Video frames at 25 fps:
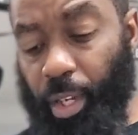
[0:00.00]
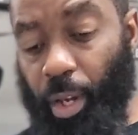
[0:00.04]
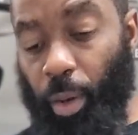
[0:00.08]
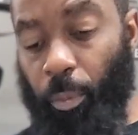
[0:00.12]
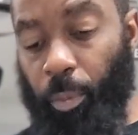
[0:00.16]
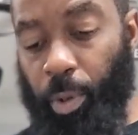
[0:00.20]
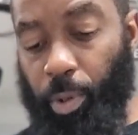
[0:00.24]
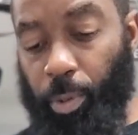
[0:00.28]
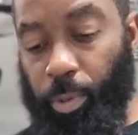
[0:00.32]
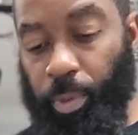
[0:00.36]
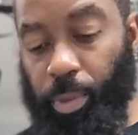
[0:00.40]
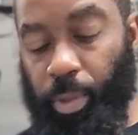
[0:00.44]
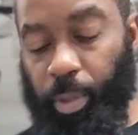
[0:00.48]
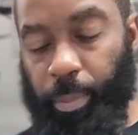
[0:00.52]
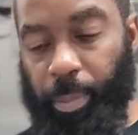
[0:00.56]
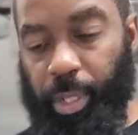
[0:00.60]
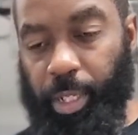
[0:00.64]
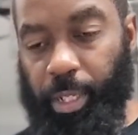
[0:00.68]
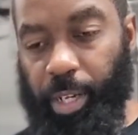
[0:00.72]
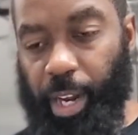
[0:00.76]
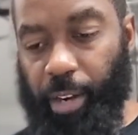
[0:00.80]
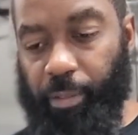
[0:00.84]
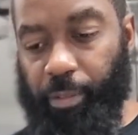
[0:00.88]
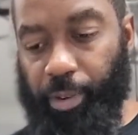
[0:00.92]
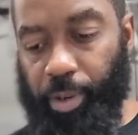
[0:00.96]
We want to be
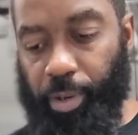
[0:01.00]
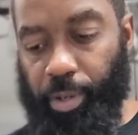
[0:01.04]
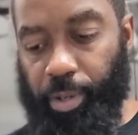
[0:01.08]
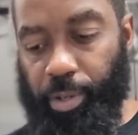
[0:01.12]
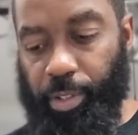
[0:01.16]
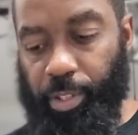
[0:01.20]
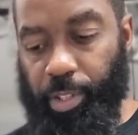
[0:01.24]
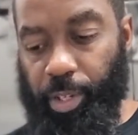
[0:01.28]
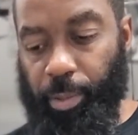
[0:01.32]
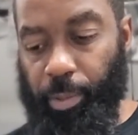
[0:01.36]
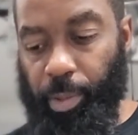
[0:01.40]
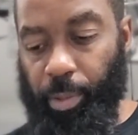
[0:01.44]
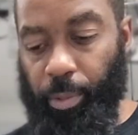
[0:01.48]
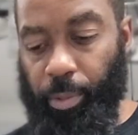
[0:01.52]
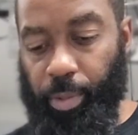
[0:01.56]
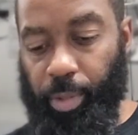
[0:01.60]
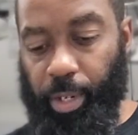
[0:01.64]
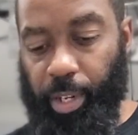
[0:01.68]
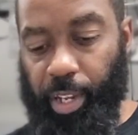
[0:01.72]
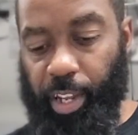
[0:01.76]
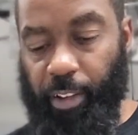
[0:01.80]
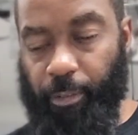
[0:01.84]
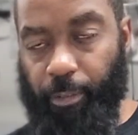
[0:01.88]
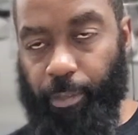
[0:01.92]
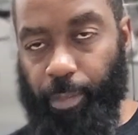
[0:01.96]
diverse and we want
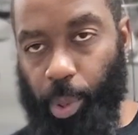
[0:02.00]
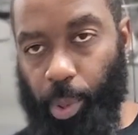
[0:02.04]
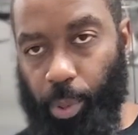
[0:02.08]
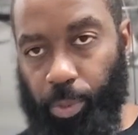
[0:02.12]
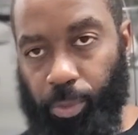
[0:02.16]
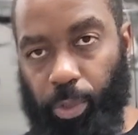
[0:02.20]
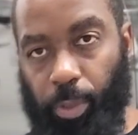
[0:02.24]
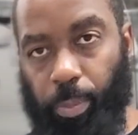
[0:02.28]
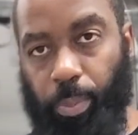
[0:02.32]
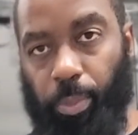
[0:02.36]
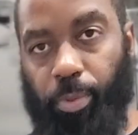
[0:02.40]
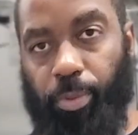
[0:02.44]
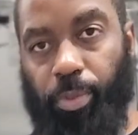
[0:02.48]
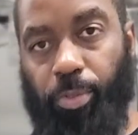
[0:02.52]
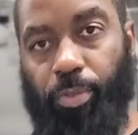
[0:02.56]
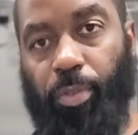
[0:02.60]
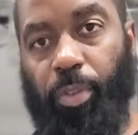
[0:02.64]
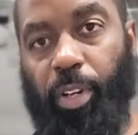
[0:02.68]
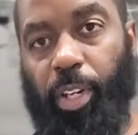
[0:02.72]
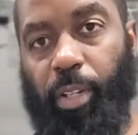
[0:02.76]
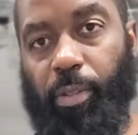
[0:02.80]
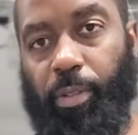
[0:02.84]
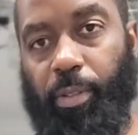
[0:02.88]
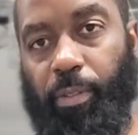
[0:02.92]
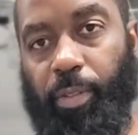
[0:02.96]
to have multiple
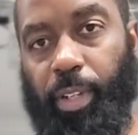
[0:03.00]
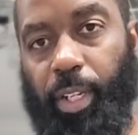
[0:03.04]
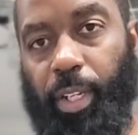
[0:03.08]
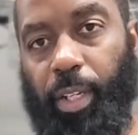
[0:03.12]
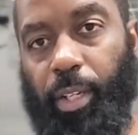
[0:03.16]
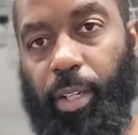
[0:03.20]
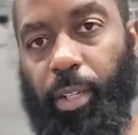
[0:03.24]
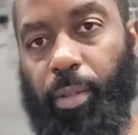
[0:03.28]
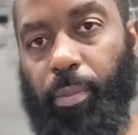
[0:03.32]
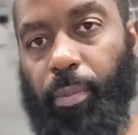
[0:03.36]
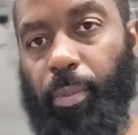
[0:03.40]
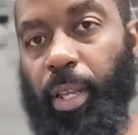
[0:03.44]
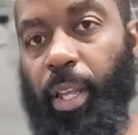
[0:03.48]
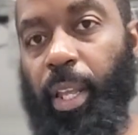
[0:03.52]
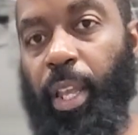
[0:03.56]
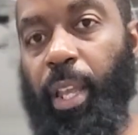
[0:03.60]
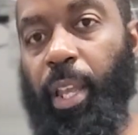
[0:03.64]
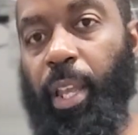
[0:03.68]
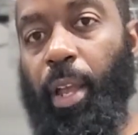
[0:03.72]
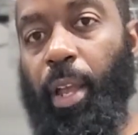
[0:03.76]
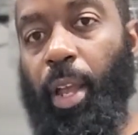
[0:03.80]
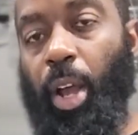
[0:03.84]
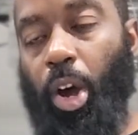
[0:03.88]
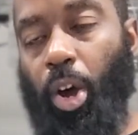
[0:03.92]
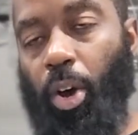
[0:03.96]
streams of income
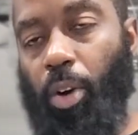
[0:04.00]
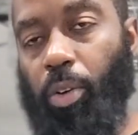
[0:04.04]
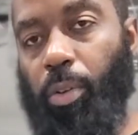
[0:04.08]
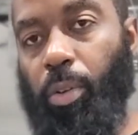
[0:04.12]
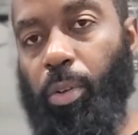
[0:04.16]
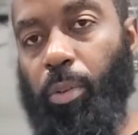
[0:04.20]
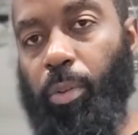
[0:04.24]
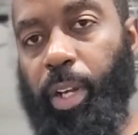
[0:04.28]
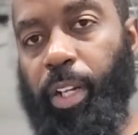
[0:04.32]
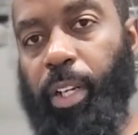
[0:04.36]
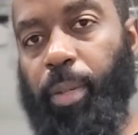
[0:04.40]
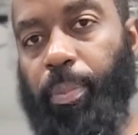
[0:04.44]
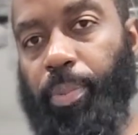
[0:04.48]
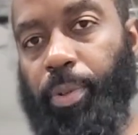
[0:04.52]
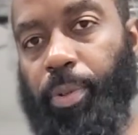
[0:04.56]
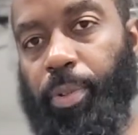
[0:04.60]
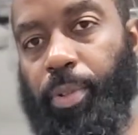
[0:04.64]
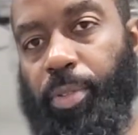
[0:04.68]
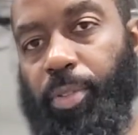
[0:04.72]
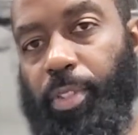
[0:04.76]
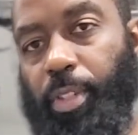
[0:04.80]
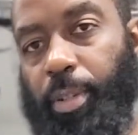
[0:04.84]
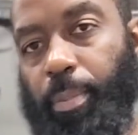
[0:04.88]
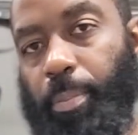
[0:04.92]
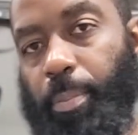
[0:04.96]
on our way to
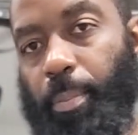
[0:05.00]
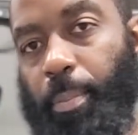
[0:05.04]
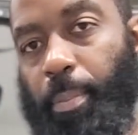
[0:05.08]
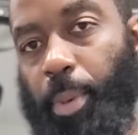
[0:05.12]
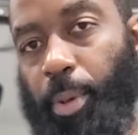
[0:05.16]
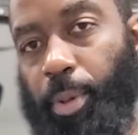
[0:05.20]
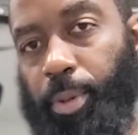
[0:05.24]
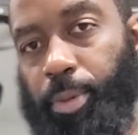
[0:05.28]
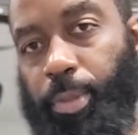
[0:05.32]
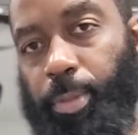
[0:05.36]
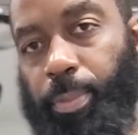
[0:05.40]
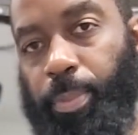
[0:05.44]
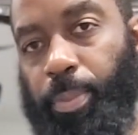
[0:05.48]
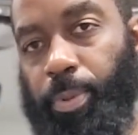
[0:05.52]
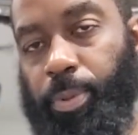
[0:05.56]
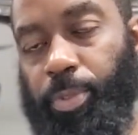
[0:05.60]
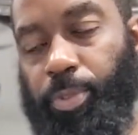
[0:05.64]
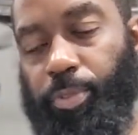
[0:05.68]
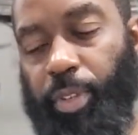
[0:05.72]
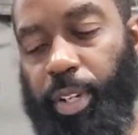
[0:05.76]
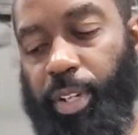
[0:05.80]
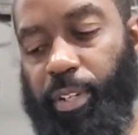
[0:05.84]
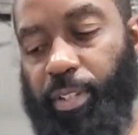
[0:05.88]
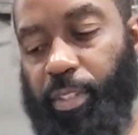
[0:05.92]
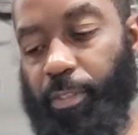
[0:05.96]
producing multiple
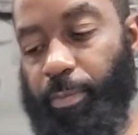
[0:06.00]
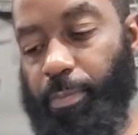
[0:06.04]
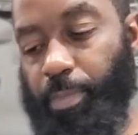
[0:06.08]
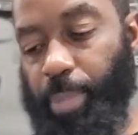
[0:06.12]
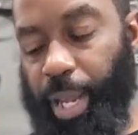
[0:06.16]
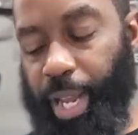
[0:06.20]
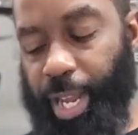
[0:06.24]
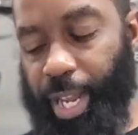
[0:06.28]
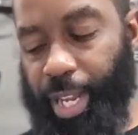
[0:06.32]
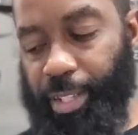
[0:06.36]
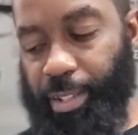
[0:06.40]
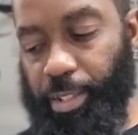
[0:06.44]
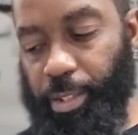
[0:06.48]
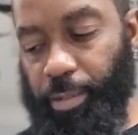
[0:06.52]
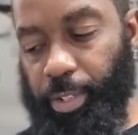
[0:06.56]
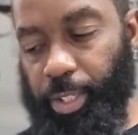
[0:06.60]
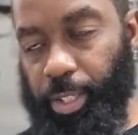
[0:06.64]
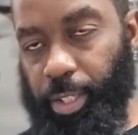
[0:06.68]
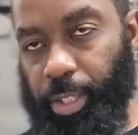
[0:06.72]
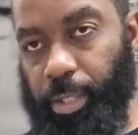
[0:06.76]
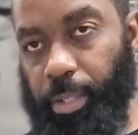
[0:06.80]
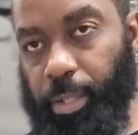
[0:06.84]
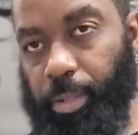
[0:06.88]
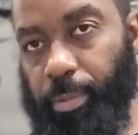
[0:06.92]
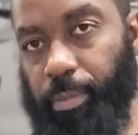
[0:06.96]
streams of passive
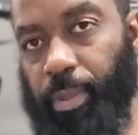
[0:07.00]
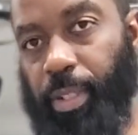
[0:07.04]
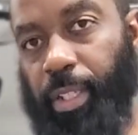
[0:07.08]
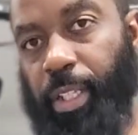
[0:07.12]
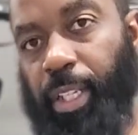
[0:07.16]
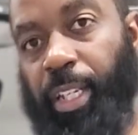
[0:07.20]
income.